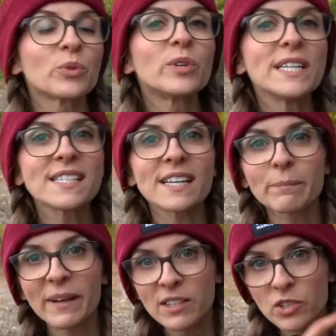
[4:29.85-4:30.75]
nor is
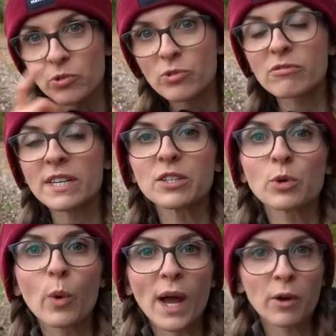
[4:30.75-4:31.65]
it mandatory
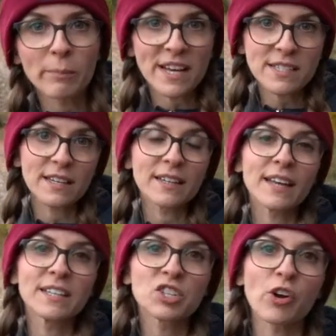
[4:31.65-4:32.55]
to wear a mask in
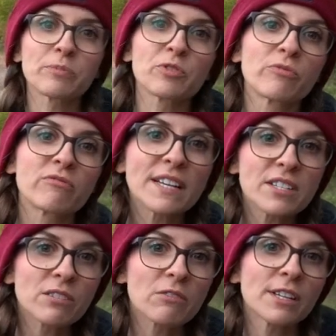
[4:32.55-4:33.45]
any shops or
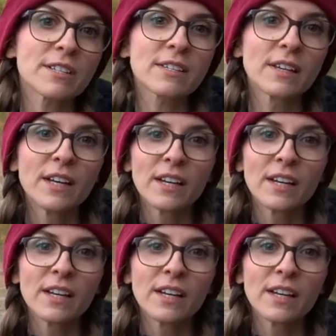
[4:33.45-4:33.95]
restaurants.